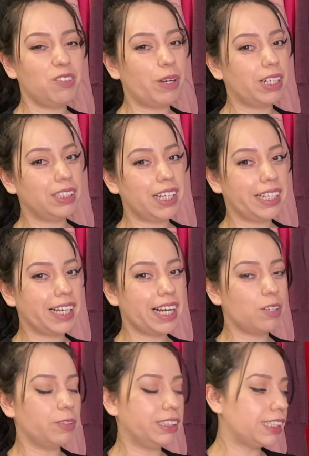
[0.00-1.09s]
wear like
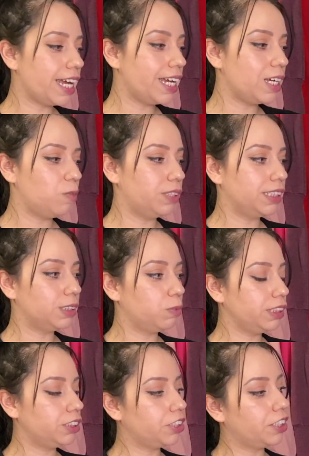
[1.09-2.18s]
every day when it's
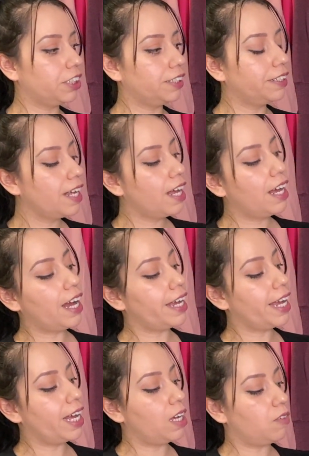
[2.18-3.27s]
winter. I
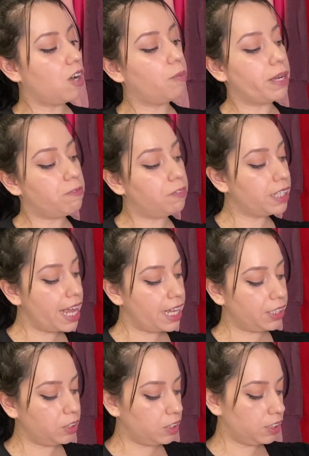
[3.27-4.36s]
have all my
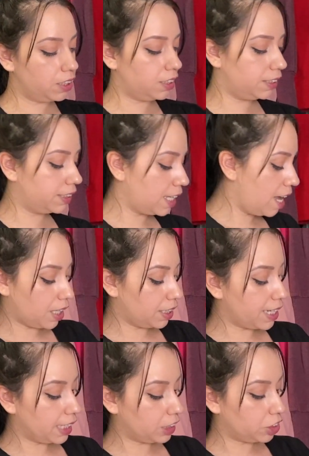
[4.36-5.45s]
flannels. On the
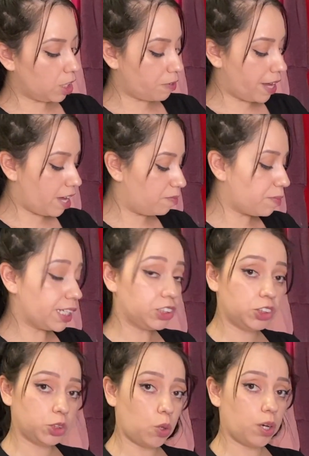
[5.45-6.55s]
next shelf I have my
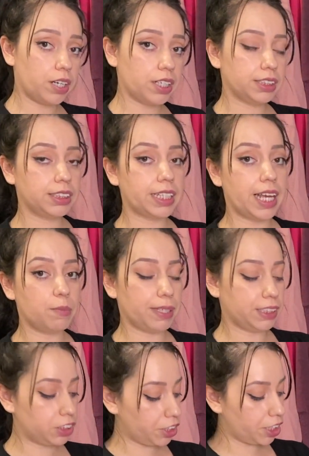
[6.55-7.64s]
shorts and my
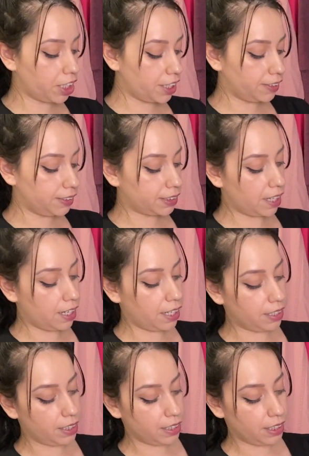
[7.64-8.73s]
skirts.
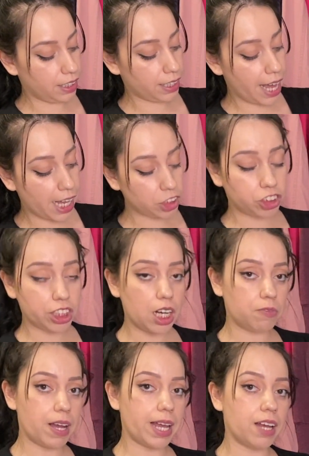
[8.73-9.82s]
On the last shelf
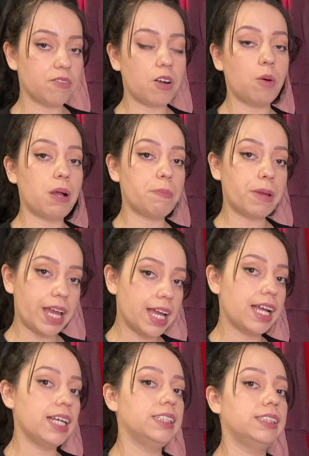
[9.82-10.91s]
I have all my
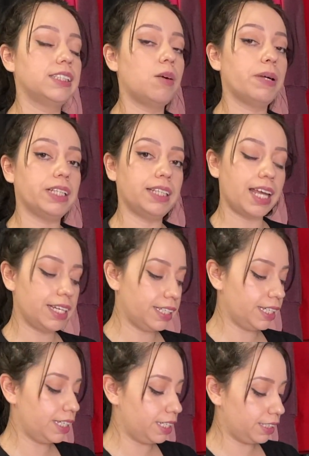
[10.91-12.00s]
pants, all my
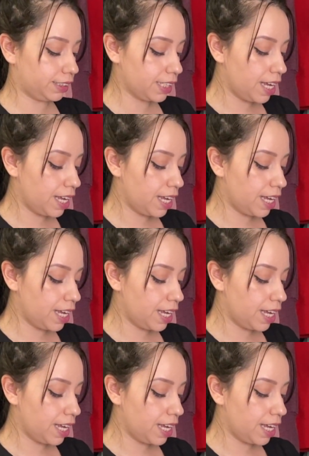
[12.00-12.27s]
leggings